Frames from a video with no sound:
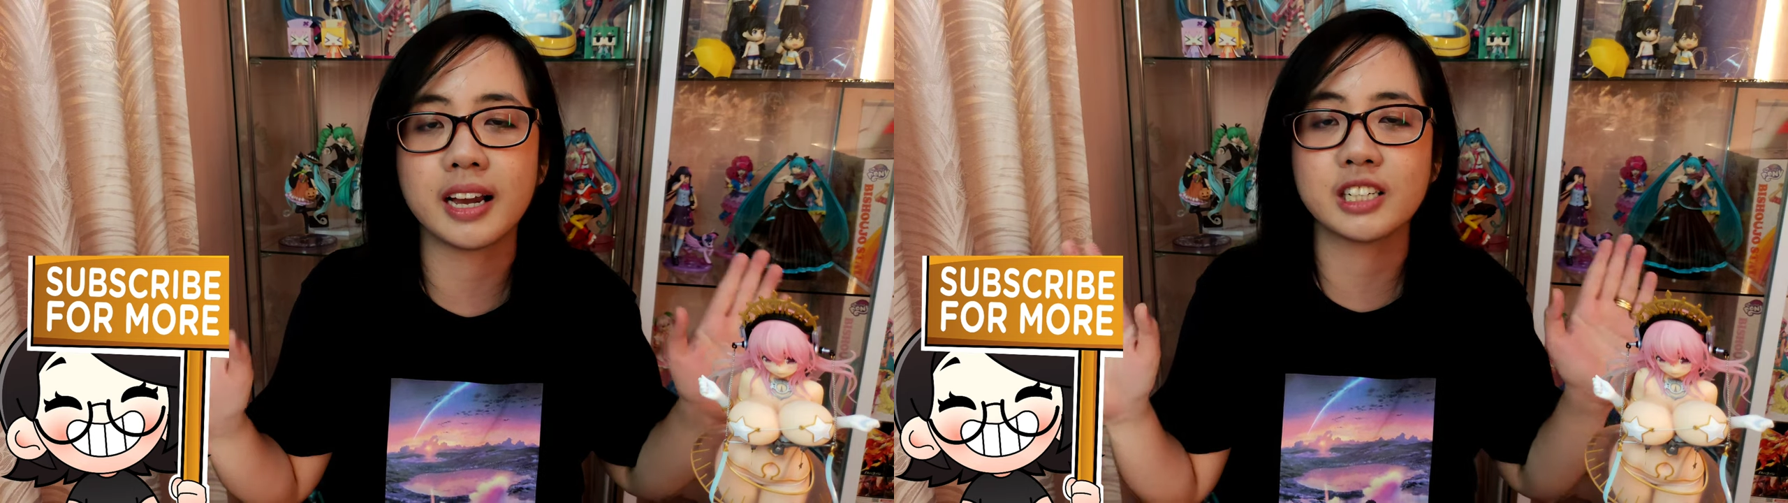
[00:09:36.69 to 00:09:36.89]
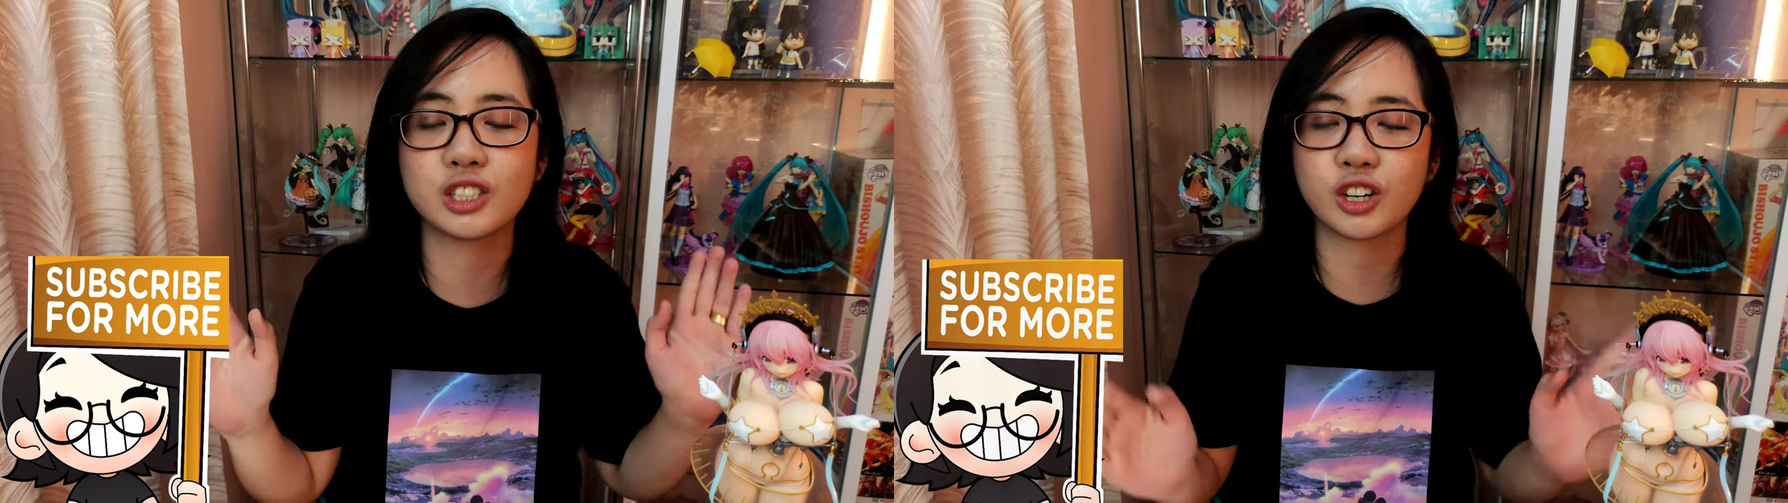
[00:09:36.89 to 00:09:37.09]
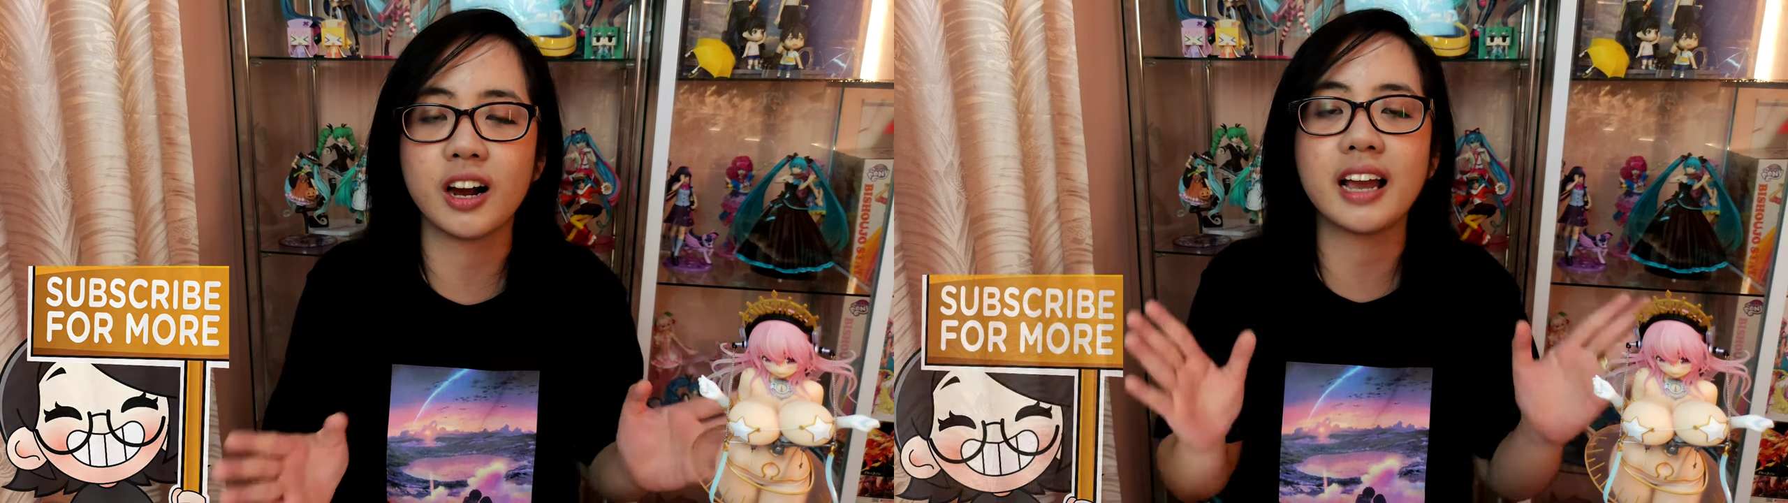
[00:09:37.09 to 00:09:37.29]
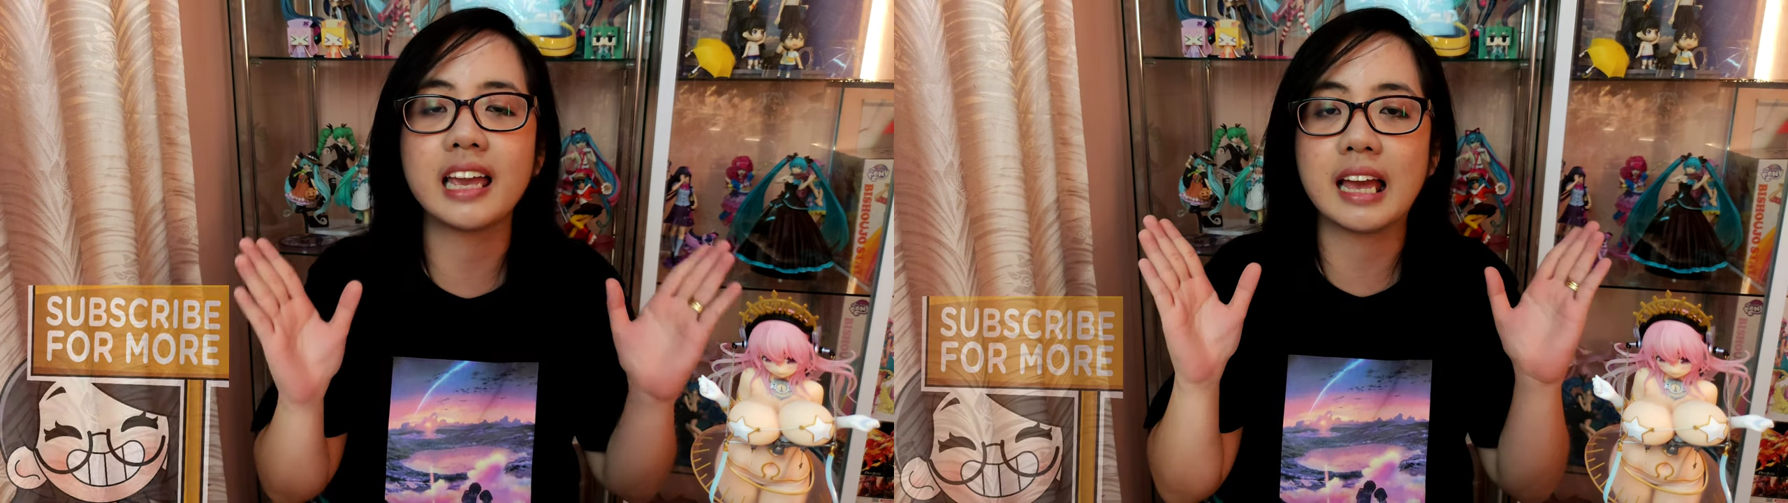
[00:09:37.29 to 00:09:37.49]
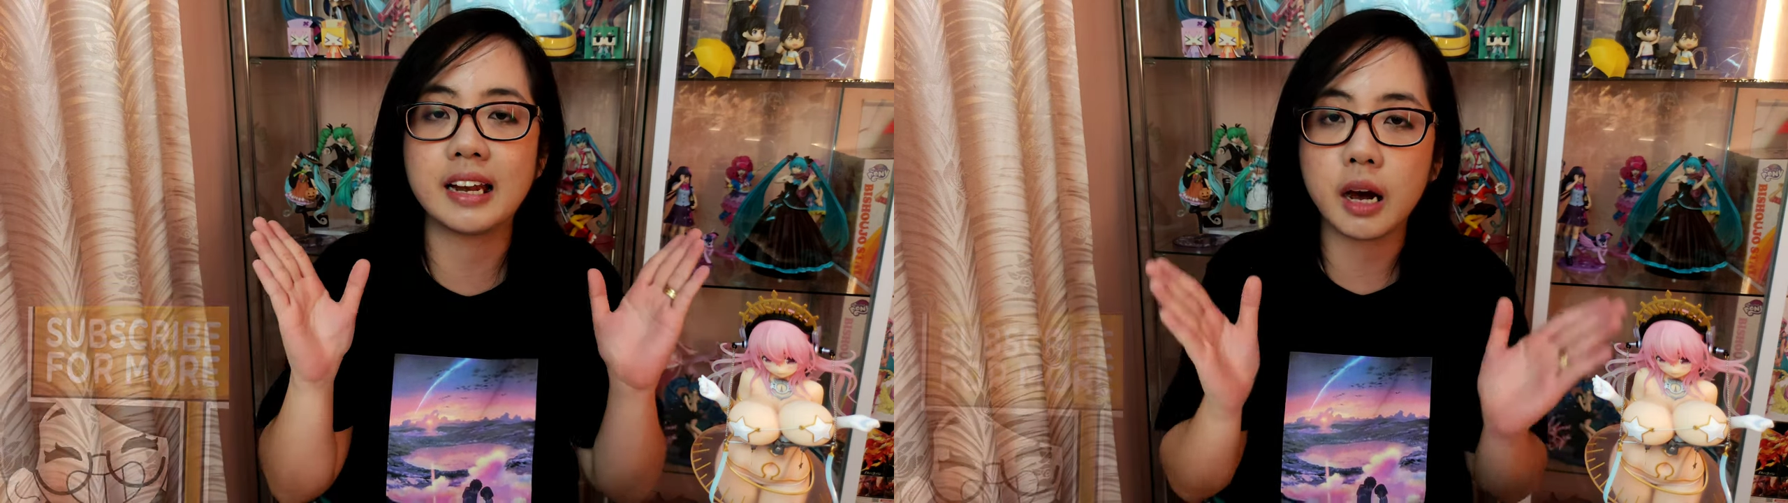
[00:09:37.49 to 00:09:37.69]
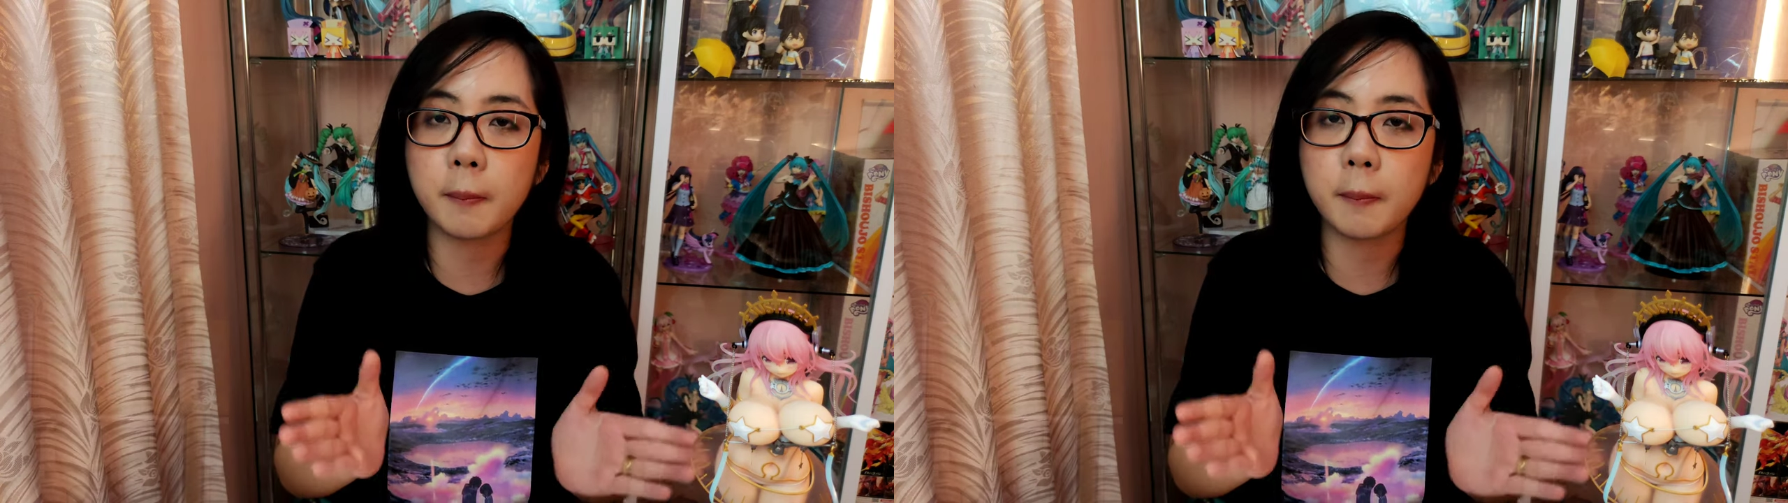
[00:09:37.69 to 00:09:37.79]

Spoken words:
I try and